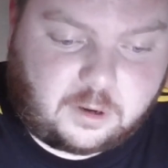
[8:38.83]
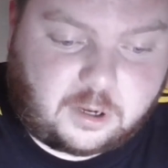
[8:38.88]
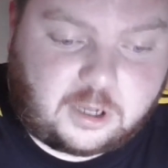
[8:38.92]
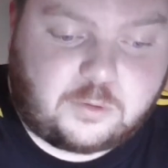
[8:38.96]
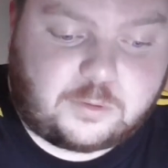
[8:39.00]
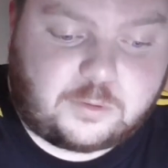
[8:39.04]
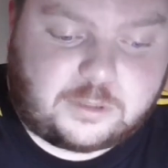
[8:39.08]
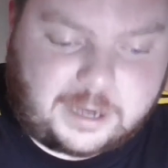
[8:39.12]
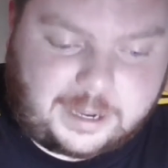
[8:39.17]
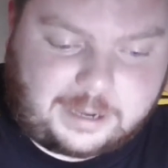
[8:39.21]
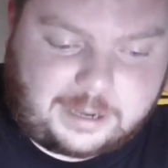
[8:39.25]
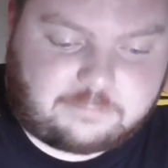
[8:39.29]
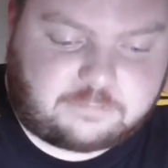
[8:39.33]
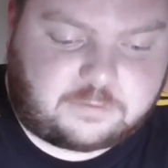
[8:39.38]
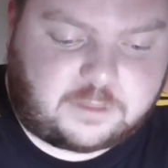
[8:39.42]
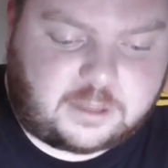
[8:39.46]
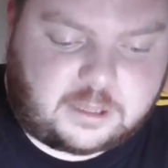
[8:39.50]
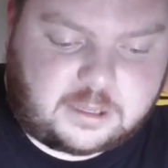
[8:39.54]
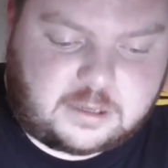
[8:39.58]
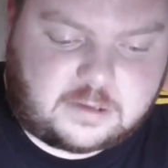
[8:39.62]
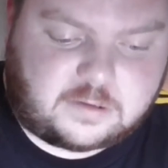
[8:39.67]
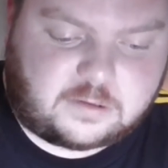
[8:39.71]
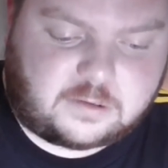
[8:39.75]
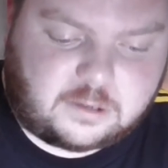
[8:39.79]
I would have
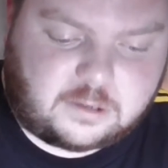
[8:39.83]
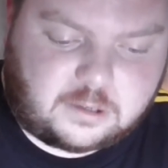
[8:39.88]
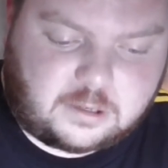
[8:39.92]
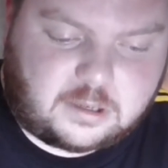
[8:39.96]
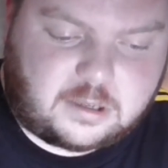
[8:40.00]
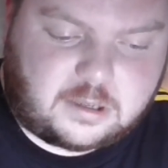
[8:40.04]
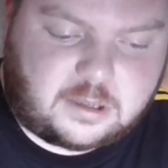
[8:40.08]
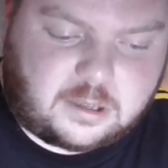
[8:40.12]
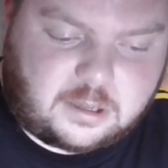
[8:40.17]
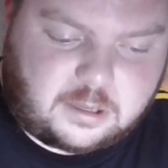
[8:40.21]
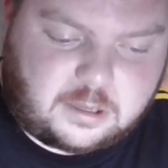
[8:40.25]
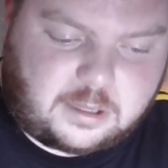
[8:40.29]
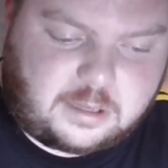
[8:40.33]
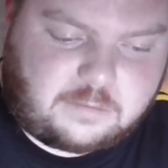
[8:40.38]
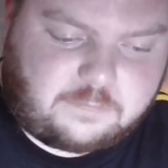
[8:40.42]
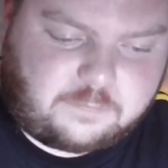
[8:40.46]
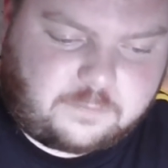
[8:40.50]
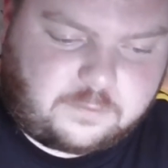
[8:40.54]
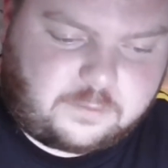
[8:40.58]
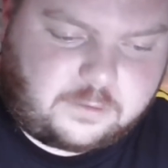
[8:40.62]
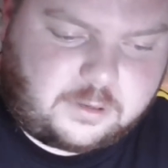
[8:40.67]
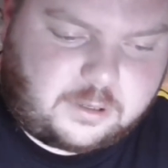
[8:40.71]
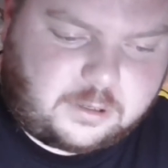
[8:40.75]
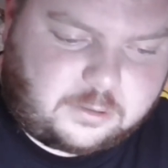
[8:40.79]
these.
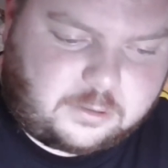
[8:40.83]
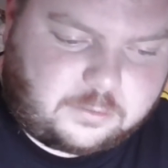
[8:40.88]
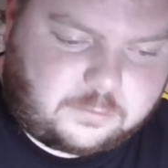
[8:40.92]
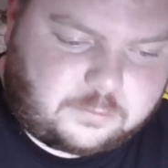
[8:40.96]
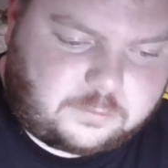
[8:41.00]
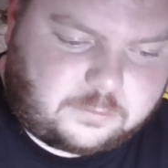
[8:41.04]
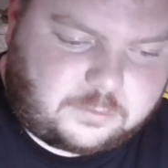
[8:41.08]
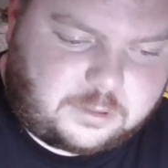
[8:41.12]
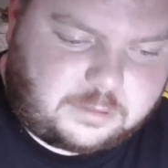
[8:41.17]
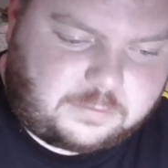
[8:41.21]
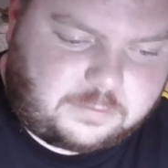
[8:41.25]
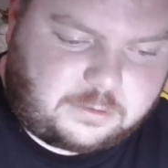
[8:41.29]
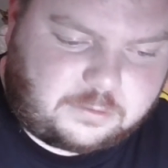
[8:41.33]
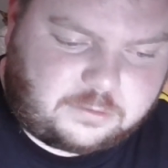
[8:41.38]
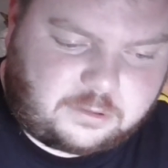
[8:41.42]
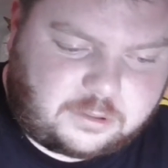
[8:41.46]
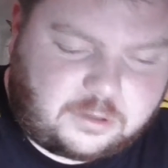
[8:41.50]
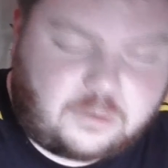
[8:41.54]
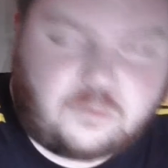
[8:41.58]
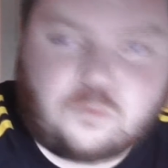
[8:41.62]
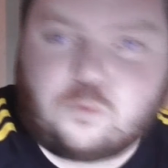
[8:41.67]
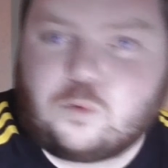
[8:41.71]
If it was like,